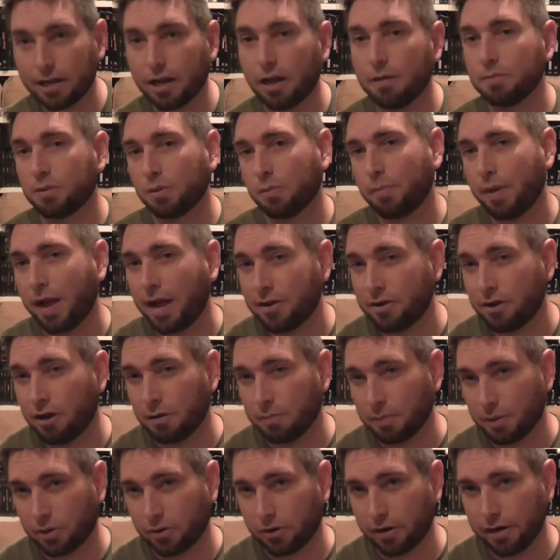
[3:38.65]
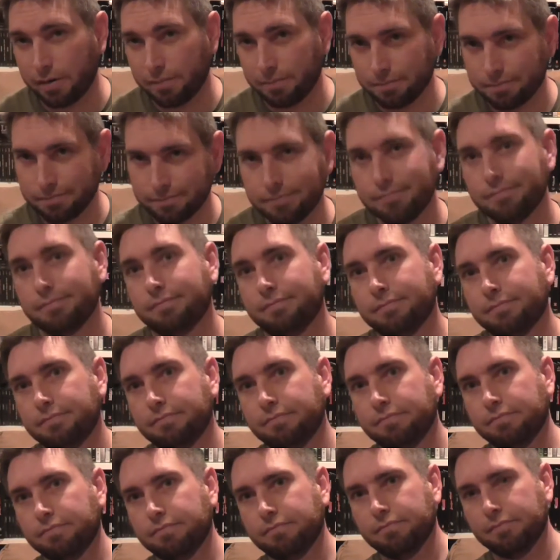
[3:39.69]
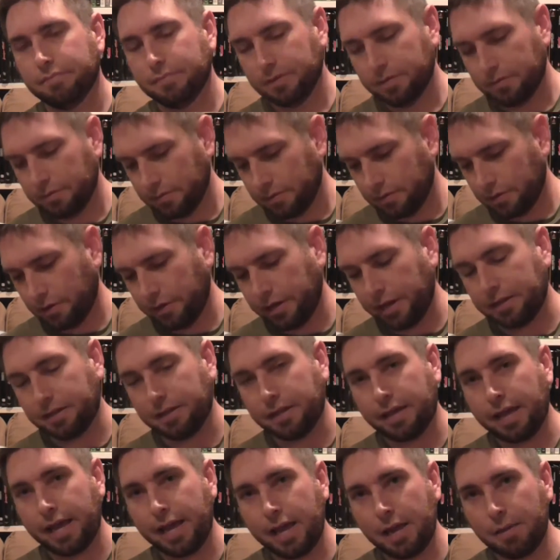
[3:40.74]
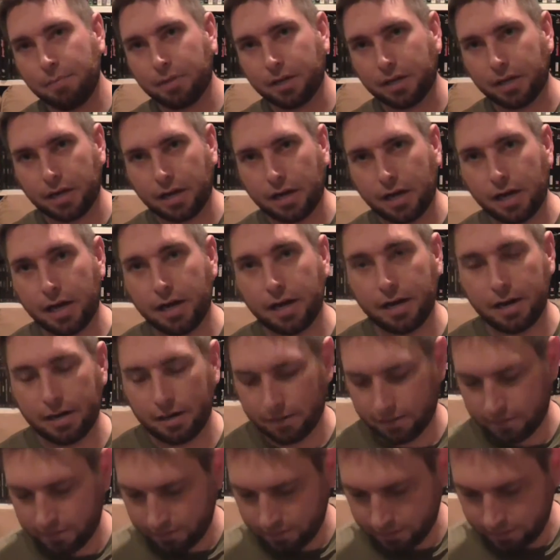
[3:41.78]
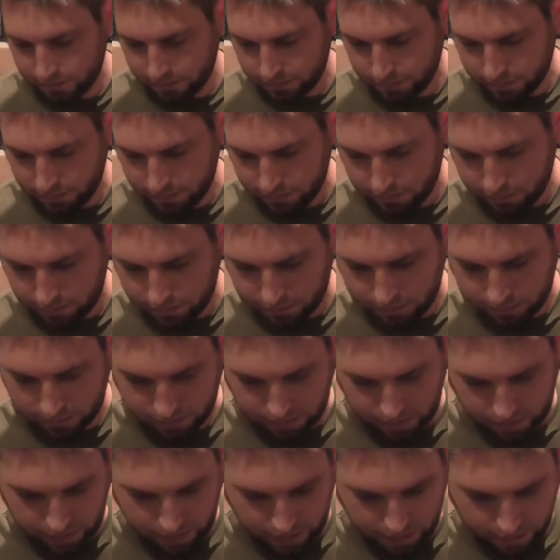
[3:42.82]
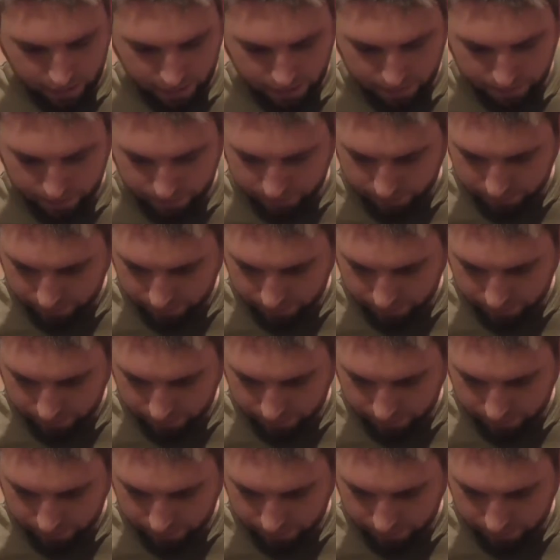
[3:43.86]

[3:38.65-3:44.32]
it comes with Mad Dog McCree. So you get the game, the gun. I